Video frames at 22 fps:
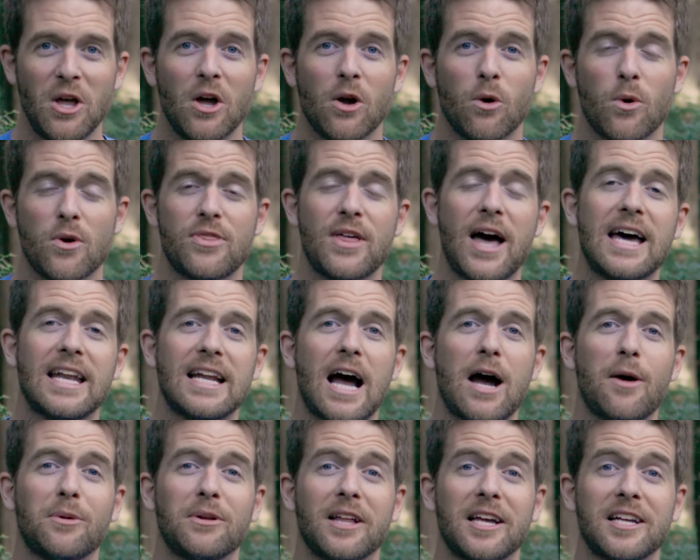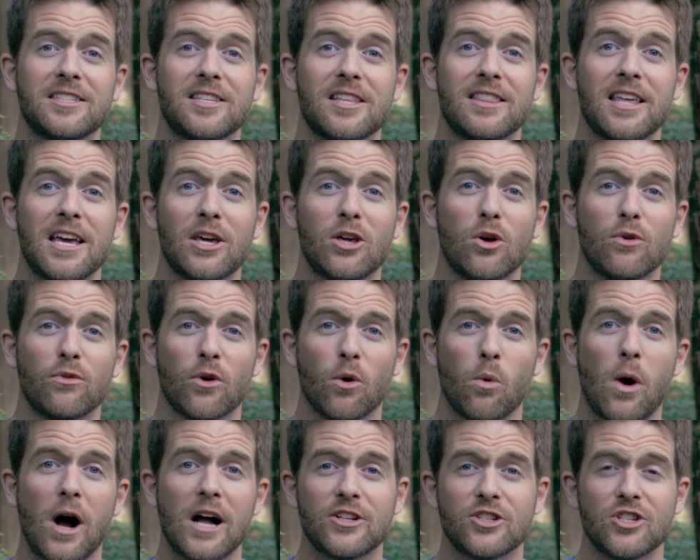With that, I would like to thank you for
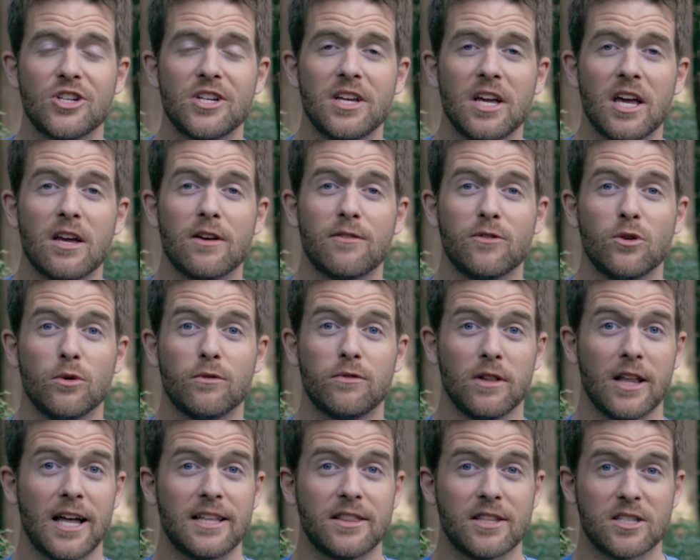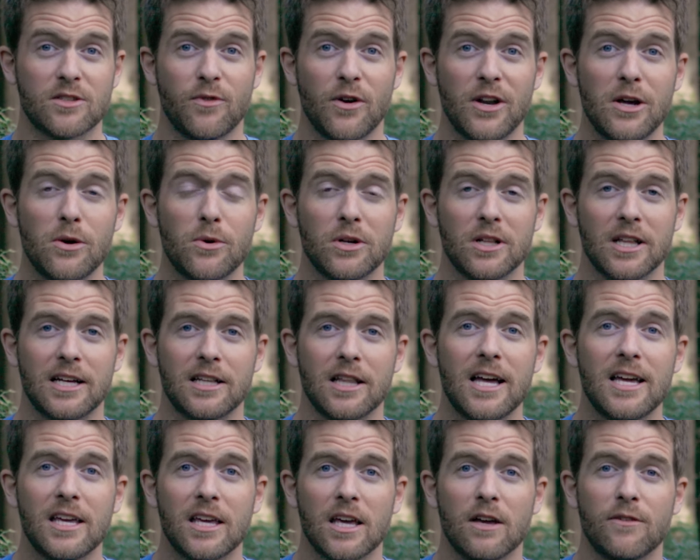watching. If you've liked this video, click
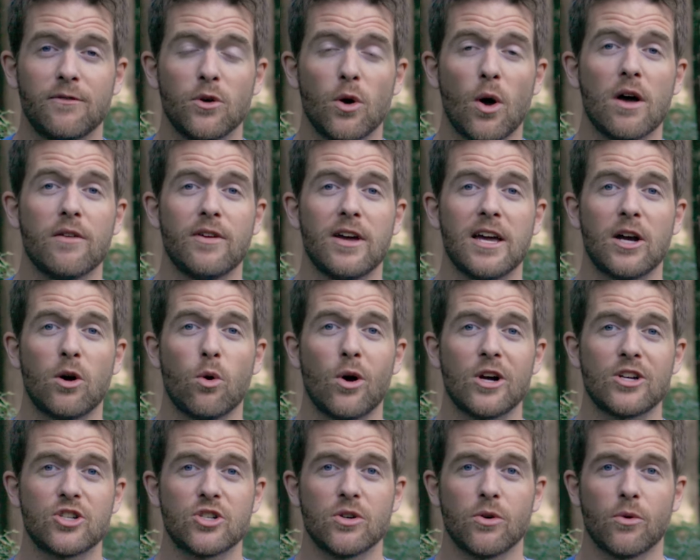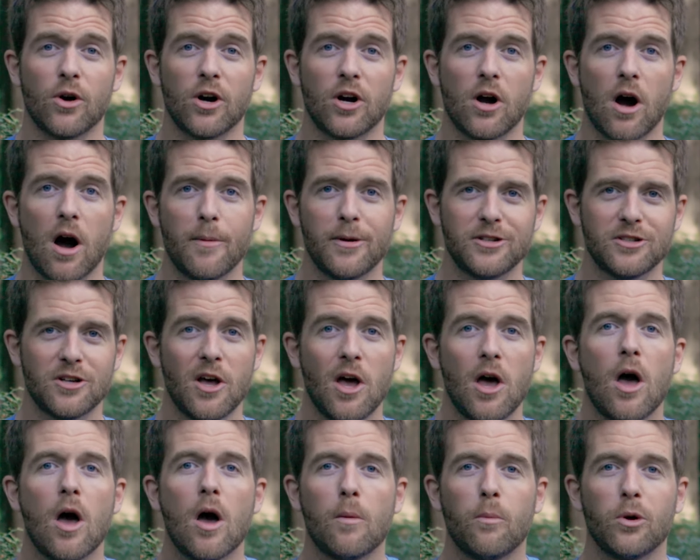like. If you have a question or a comment,
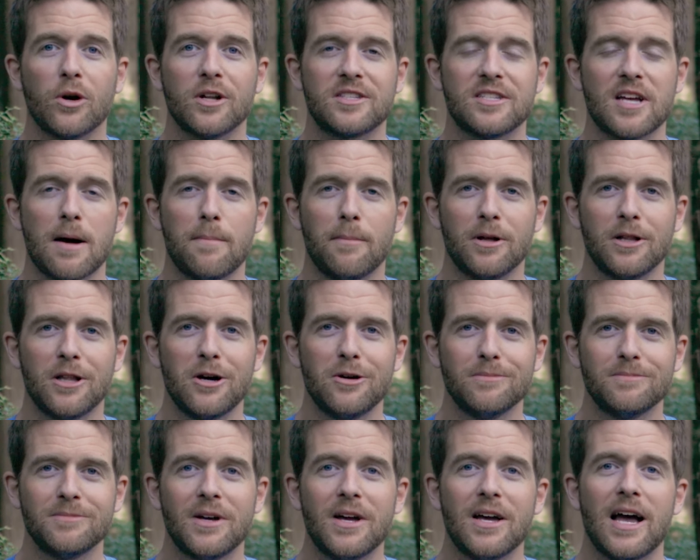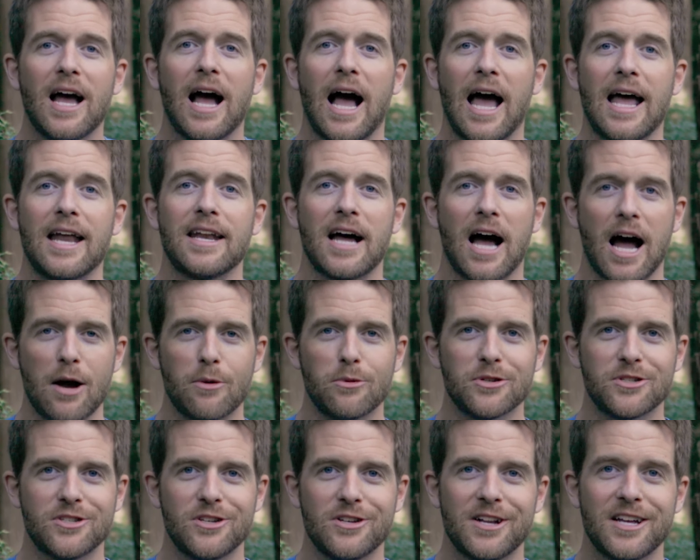put it down below, and I
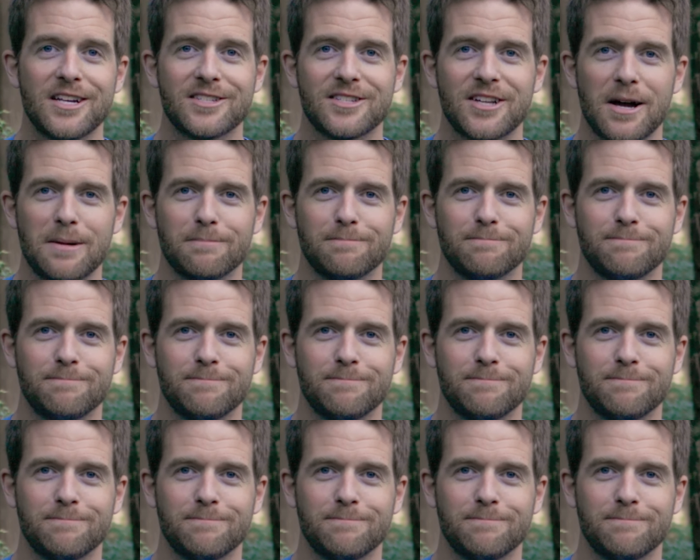will see you next time.